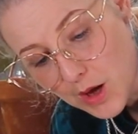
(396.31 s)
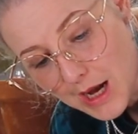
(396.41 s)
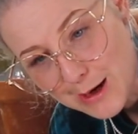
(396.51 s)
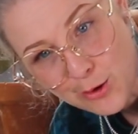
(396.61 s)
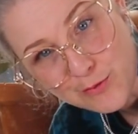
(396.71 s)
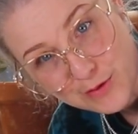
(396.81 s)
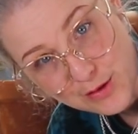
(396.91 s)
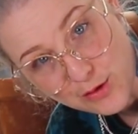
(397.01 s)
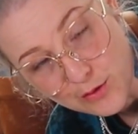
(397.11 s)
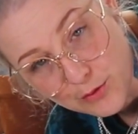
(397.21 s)
I don't
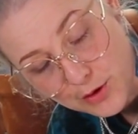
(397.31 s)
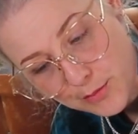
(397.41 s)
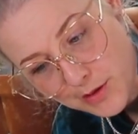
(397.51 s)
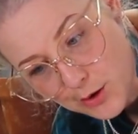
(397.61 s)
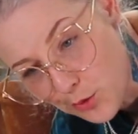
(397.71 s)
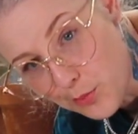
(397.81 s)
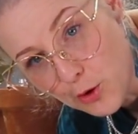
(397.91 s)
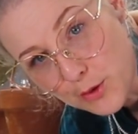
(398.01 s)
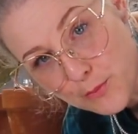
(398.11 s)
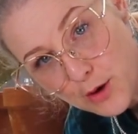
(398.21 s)
fuss over them, I don't
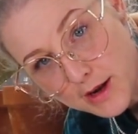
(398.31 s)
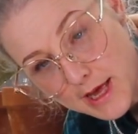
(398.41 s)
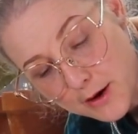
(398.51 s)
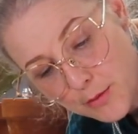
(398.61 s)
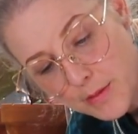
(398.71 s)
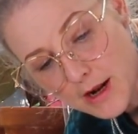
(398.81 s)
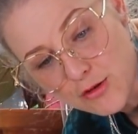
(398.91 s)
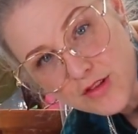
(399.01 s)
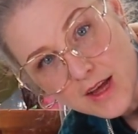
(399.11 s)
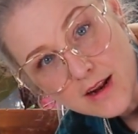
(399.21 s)
poke and prod at them, and I
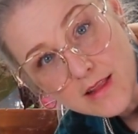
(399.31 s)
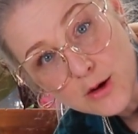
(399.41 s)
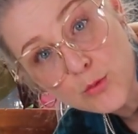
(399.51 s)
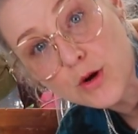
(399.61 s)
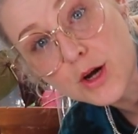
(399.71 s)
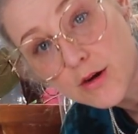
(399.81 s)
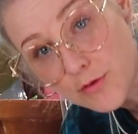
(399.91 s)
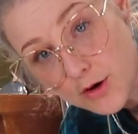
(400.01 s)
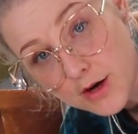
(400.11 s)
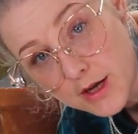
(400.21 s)
just kind of let them
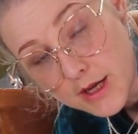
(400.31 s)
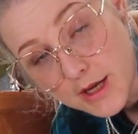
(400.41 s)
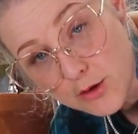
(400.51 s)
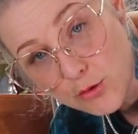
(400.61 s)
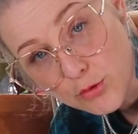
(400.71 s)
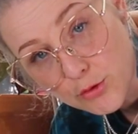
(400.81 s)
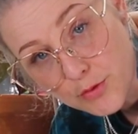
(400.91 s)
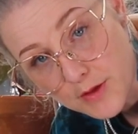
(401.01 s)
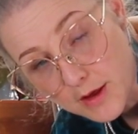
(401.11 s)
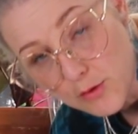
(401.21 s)
recover and do their
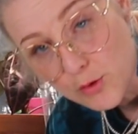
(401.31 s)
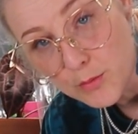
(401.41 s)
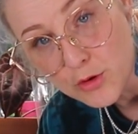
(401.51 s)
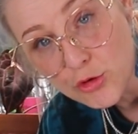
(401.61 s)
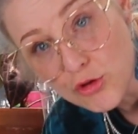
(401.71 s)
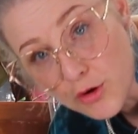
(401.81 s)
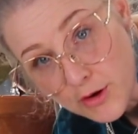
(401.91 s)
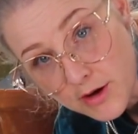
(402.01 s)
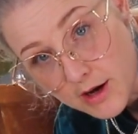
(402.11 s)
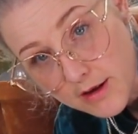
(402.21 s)
thing. So I'm going to show
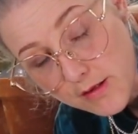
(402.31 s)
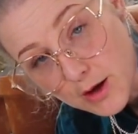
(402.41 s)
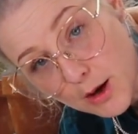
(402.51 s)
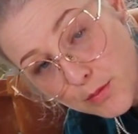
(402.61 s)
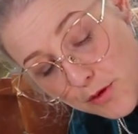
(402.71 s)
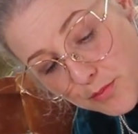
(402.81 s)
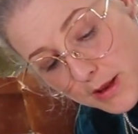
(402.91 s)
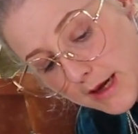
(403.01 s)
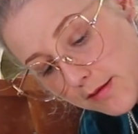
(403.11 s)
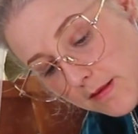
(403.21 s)
you guys a couple of
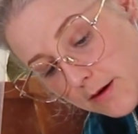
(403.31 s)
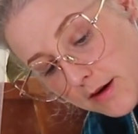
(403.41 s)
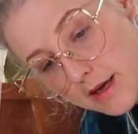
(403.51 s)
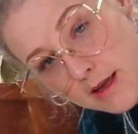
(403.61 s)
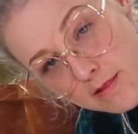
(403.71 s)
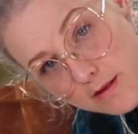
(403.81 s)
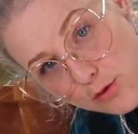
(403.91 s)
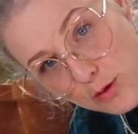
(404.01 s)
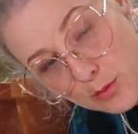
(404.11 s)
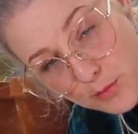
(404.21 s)
plants that are in
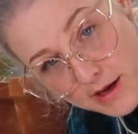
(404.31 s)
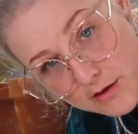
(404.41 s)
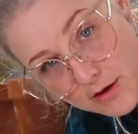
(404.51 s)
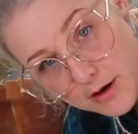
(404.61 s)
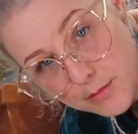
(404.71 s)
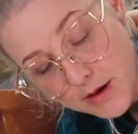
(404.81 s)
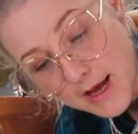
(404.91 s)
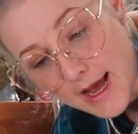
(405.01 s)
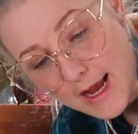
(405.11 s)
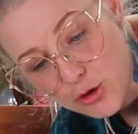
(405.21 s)
this Rubbermaid tub
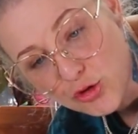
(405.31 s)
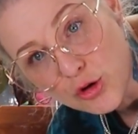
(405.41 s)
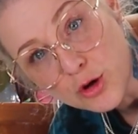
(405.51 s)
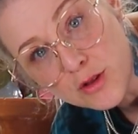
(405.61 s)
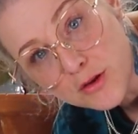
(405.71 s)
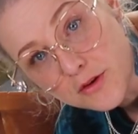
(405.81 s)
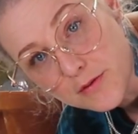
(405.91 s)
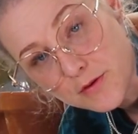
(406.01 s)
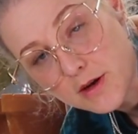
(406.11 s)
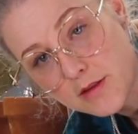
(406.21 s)
and show you the
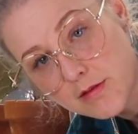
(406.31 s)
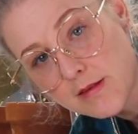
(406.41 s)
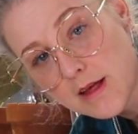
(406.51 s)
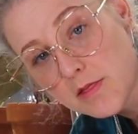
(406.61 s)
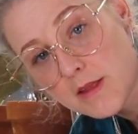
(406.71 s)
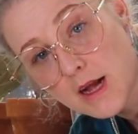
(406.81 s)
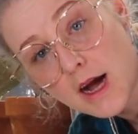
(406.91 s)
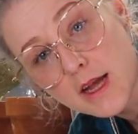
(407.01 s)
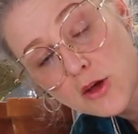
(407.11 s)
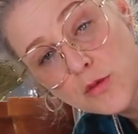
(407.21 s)
difference that
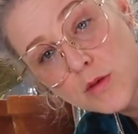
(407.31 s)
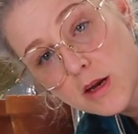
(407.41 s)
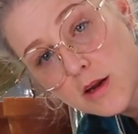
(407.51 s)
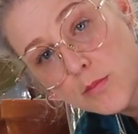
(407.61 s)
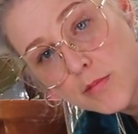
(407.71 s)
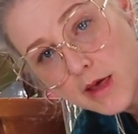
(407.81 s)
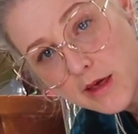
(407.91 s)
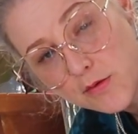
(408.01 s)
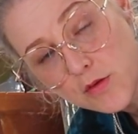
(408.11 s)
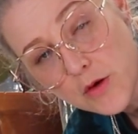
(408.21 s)
high humidity
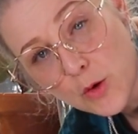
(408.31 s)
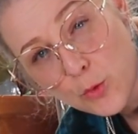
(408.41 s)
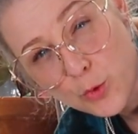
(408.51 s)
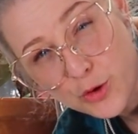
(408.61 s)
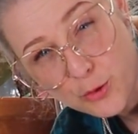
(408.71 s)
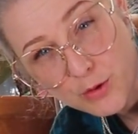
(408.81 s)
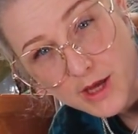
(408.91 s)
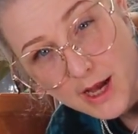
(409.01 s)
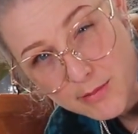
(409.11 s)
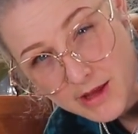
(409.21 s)
makes when you're
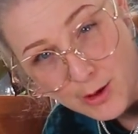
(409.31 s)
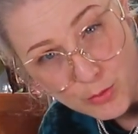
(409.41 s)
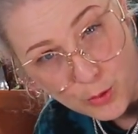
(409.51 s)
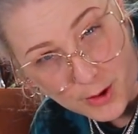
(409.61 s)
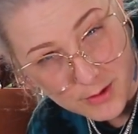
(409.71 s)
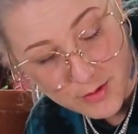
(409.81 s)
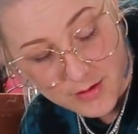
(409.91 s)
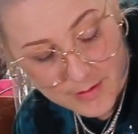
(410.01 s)
rehabbing imports.